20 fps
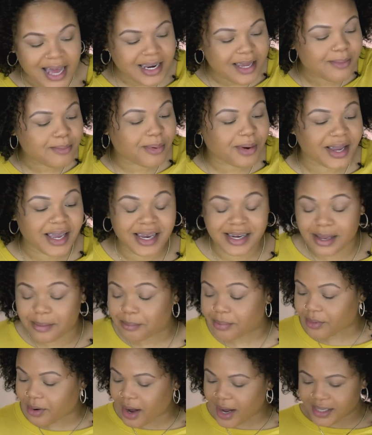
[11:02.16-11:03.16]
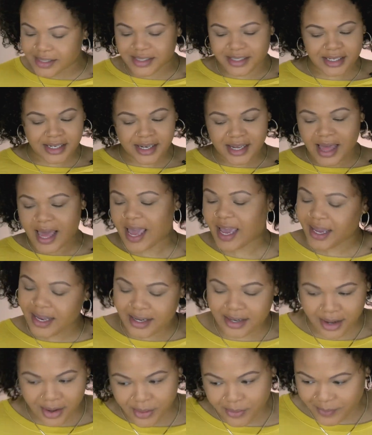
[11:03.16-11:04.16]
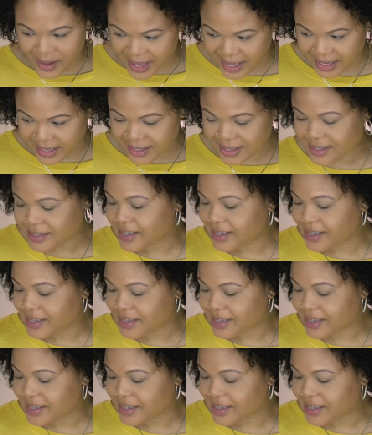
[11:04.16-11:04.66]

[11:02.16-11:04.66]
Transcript: I didn't bring any bronzer? Ain't no way.